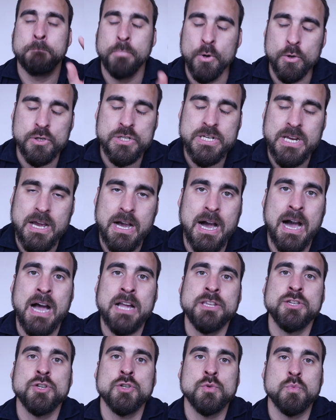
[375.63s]
but
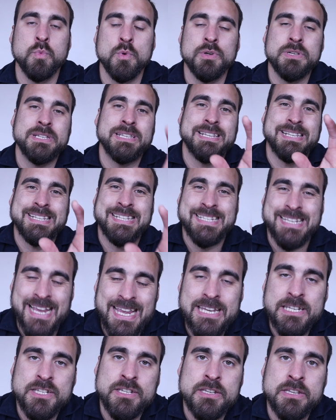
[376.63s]
I just want to
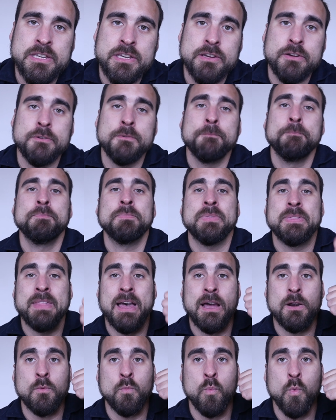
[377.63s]
say to you
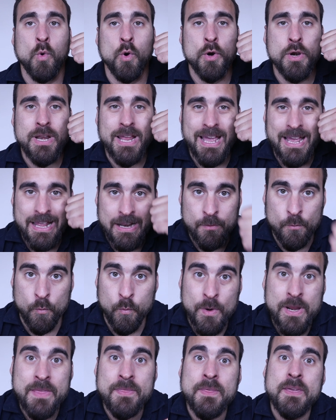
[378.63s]
that one,
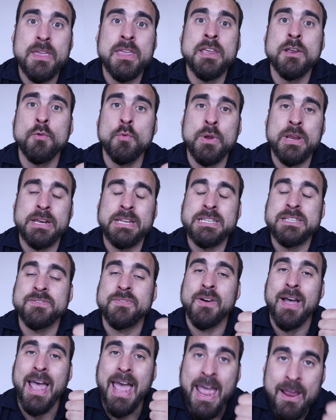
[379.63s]
read the ingredients
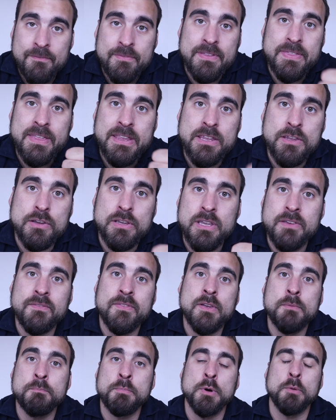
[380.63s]
for everything you
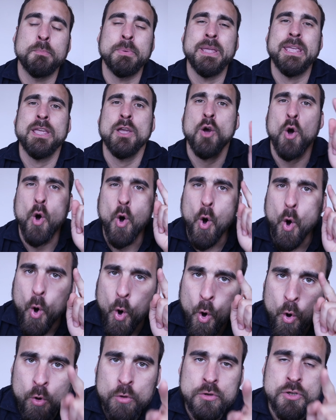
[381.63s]
give your puppy.
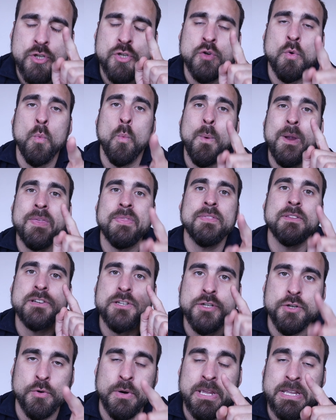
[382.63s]
Also with the
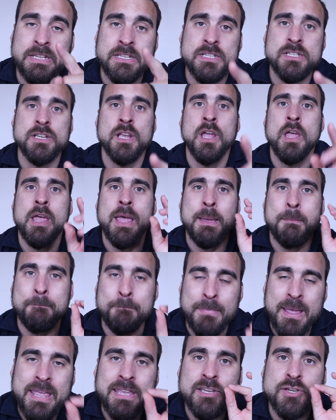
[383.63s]
treats,
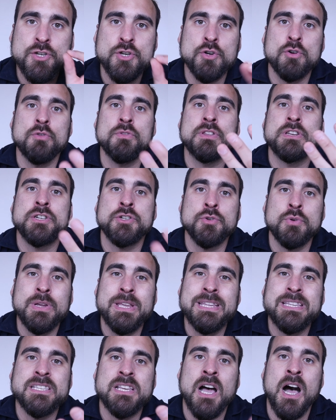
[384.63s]
make sure the
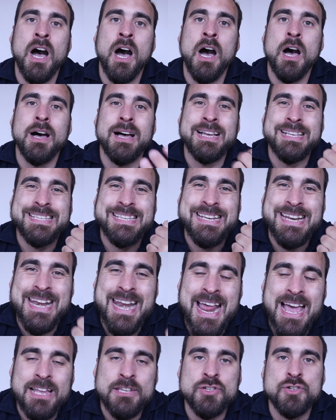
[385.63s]
treats are as
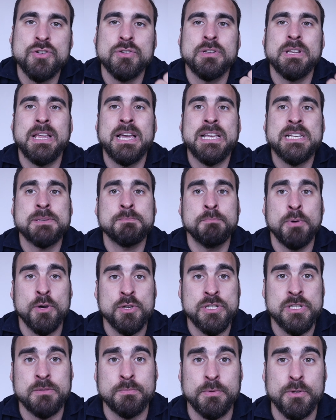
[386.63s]
natural as
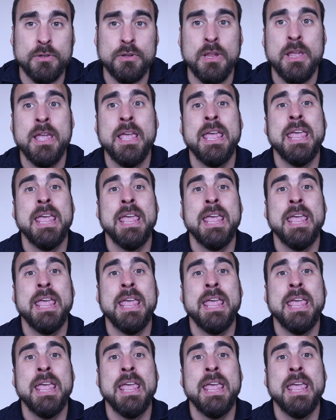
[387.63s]
possible.